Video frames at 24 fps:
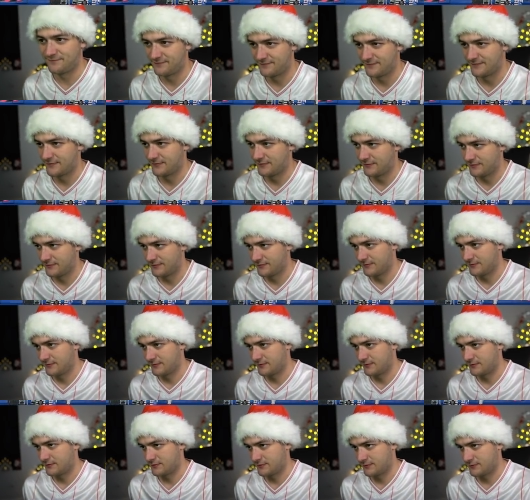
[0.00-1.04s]

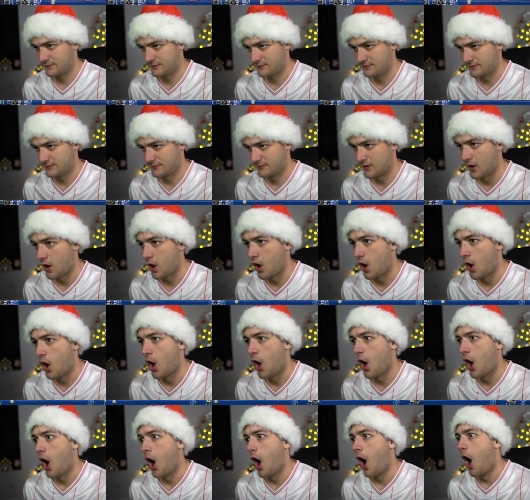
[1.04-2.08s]

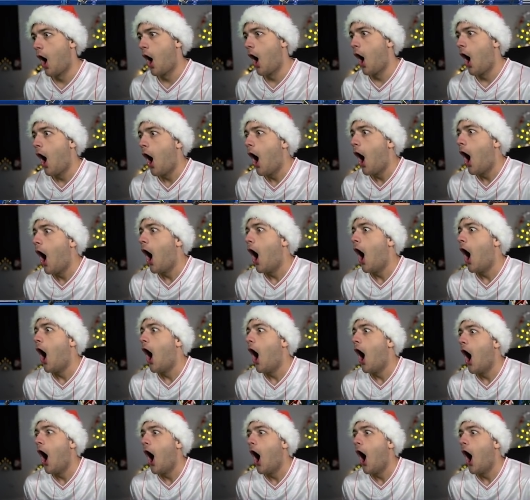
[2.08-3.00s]
(silence)